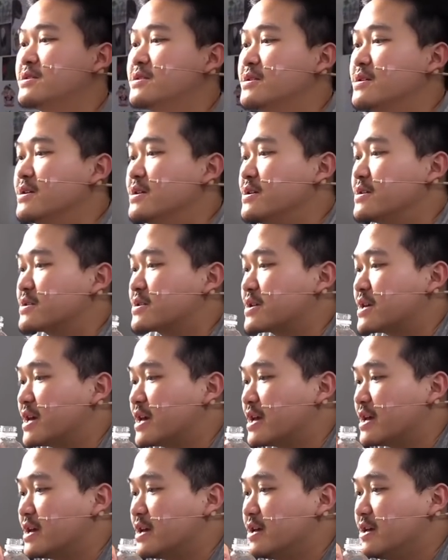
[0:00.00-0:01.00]

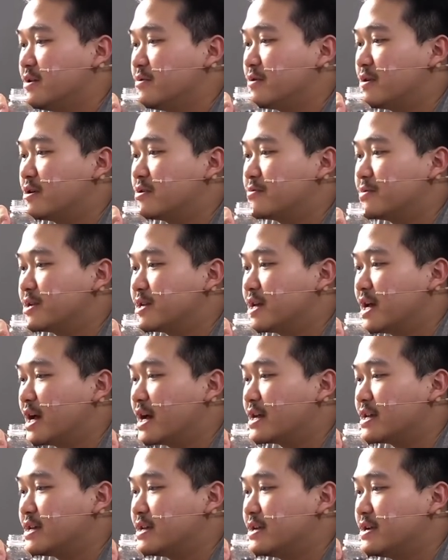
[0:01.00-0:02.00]
Okay, what do we got
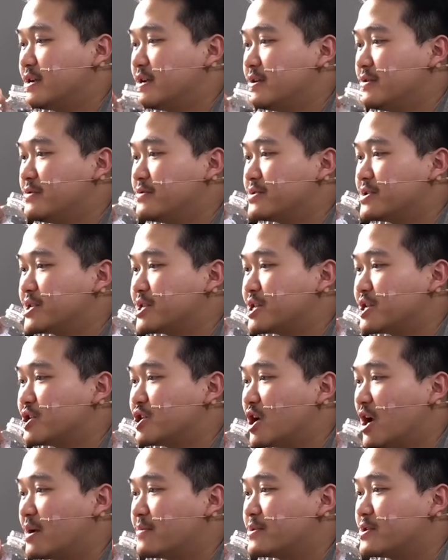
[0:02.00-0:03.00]
here? We're going to see
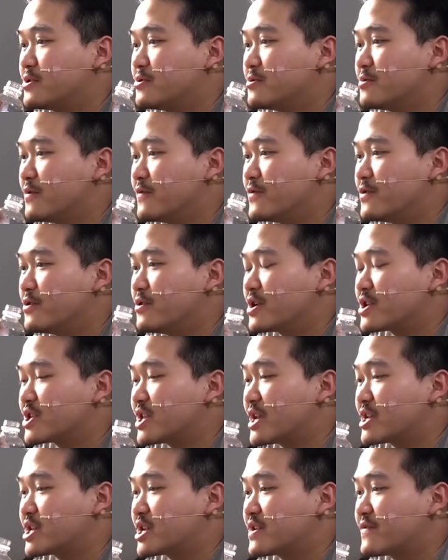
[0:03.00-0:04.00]
Jobby do a review on
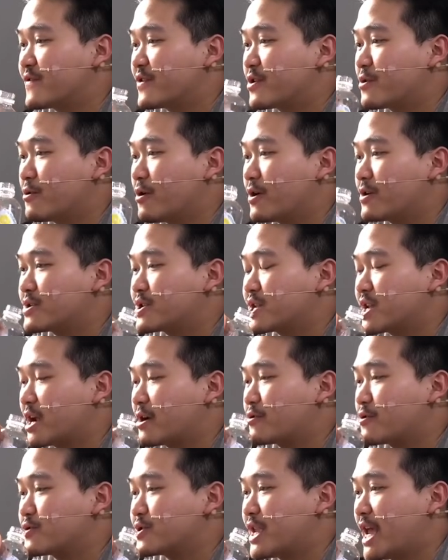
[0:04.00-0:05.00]
SH Figuarts,
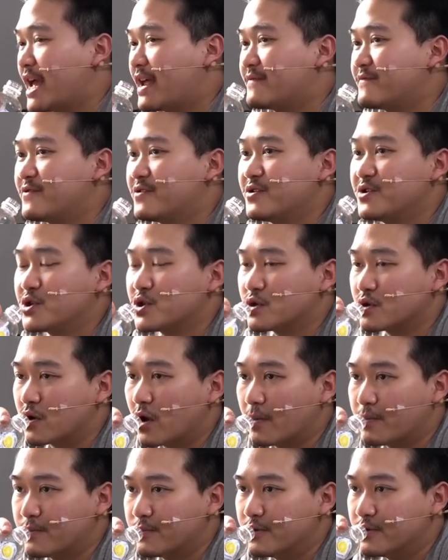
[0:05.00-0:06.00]
Carol Danvers, and
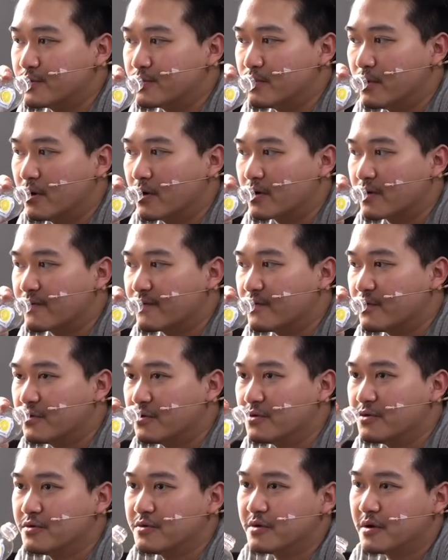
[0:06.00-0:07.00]
Captain
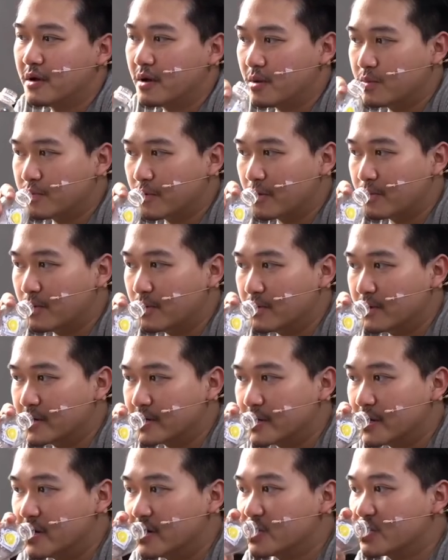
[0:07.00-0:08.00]
Marvel. Probably
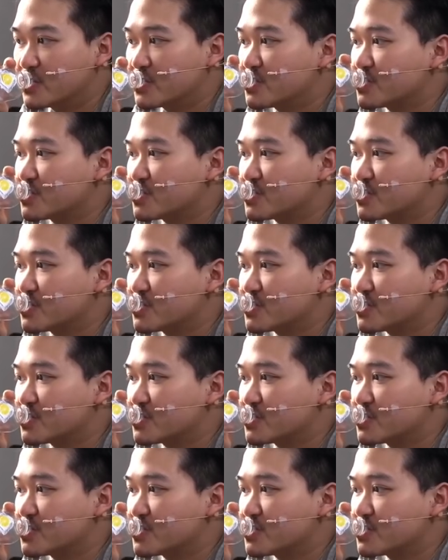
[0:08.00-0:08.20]
not.